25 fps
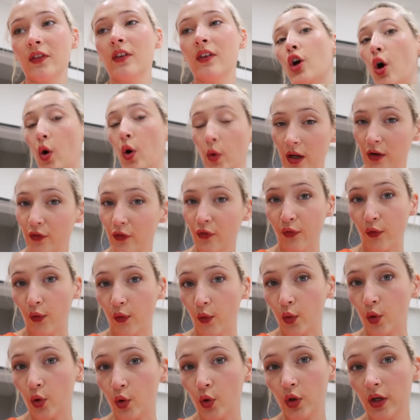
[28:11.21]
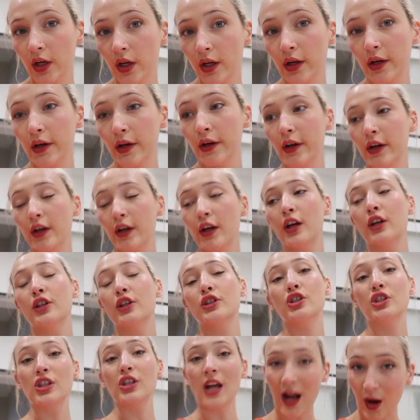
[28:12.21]
Go get food,
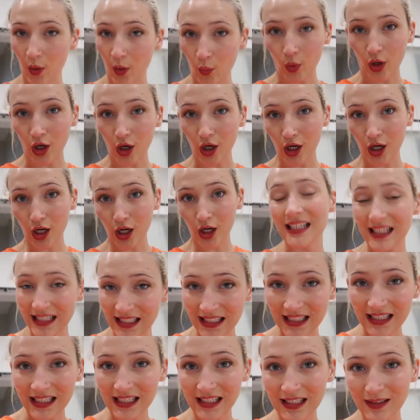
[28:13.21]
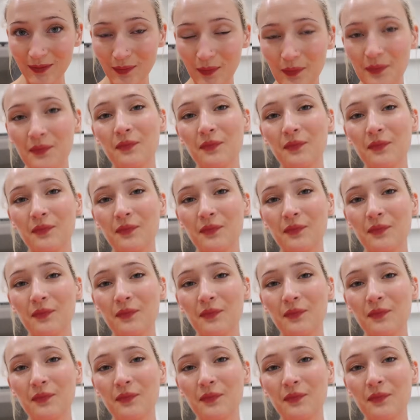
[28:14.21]
shower, eat,